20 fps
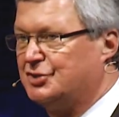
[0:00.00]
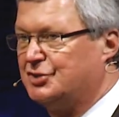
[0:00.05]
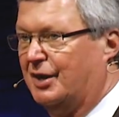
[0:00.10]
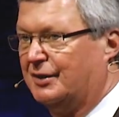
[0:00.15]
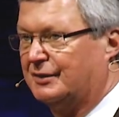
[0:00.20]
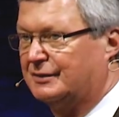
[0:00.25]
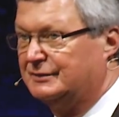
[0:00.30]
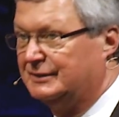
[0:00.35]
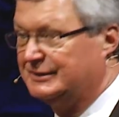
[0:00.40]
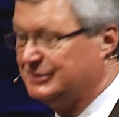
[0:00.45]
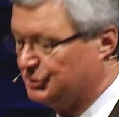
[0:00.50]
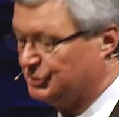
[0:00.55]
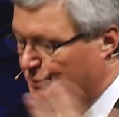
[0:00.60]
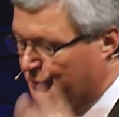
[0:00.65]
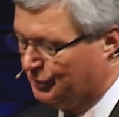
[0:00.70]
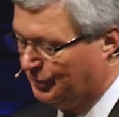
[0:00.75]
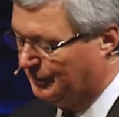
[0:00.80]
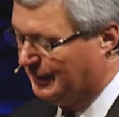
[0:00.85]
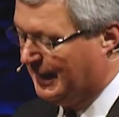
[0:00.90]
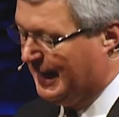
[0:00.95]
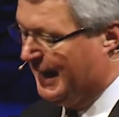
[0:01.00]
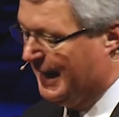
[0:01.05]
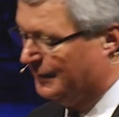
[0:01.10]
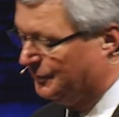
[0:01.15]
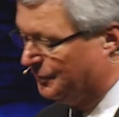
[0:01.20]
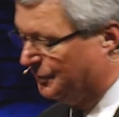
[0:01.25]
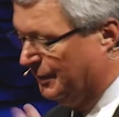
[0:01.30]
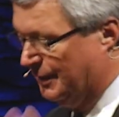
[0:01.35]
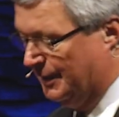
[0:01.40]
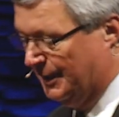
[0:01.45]
Y'all need to listen to it online
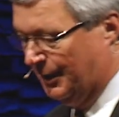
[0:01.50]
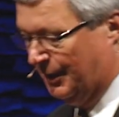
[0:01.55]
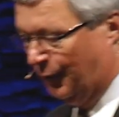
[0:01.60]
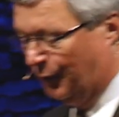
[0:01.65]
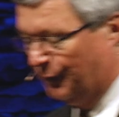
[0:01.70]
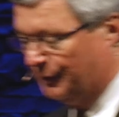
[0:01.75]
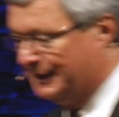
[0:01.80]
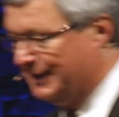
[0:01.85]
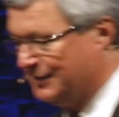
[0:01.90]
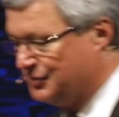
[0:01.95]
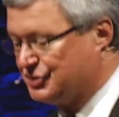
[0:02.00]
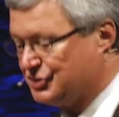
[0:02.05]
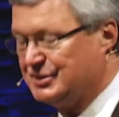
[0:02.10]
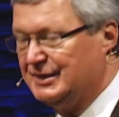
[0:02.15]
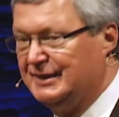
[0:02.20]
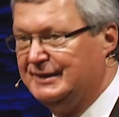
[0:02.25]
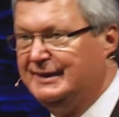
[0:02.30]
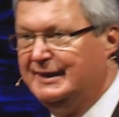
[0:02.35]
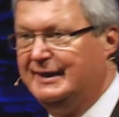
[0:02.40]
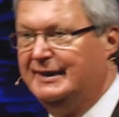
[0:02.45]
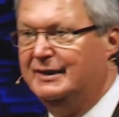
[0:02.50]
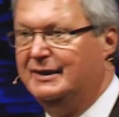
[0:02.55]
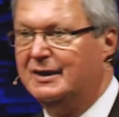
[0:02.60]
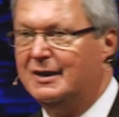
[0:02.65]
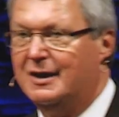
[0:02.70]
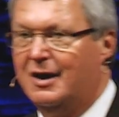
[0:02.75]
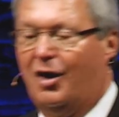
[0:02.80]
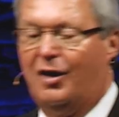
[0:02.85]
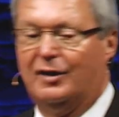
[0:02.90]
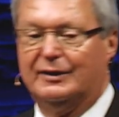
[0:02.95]
or, or get CD
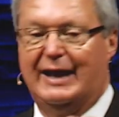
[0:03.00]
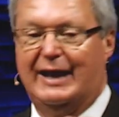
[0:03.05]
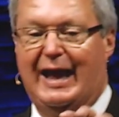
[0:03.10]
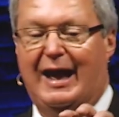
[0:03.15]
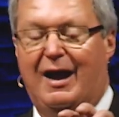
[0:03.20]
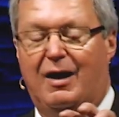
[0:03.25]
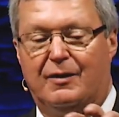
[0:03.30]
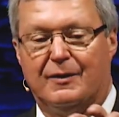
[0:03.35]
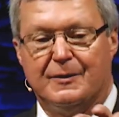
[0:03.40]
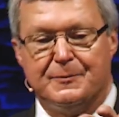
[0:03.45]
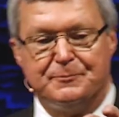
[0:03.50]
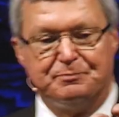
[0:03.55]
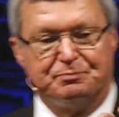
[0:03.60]
on how